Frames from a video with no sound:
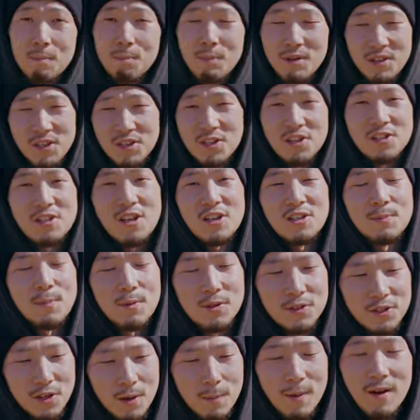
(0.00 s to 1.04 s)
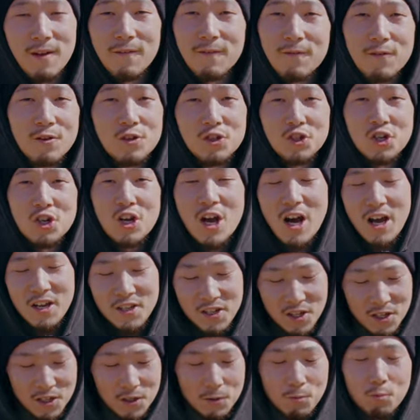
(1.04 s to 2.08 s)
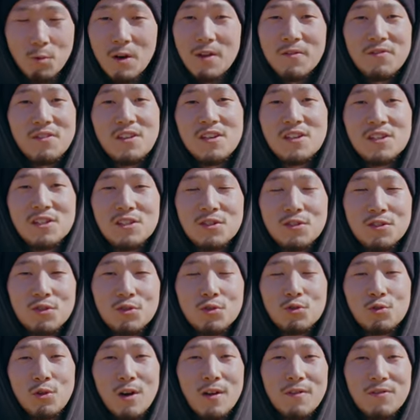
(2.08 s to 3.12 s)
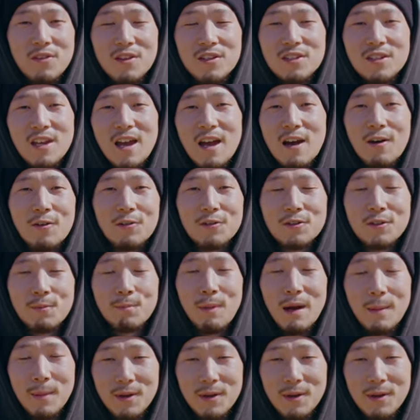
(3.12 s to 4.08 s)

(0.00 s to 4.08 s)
But this is not sponsored by Fuji. I just rent this to try this out by